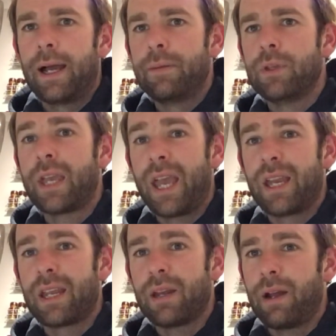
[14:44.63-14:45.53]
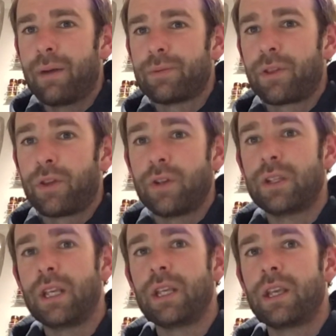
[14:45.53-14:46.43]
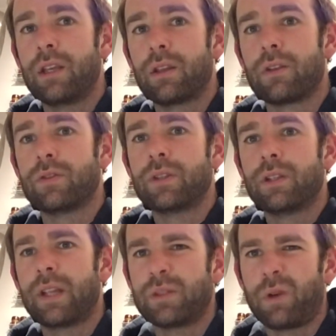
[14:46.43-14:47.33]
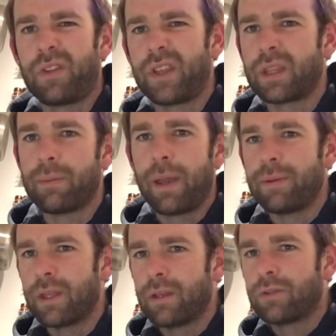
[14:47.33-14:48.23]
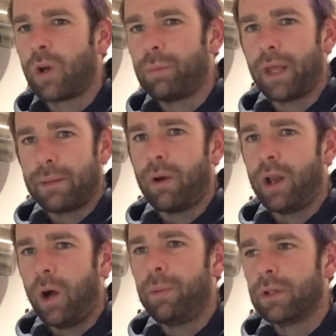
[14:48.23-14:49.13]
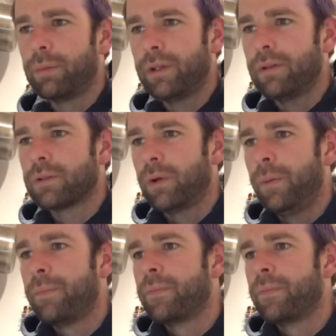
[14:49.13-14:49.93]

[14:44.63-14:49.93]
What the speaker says: You can get up to 13 kilos. That's where I think that maybe the top plate might help a little bit as well.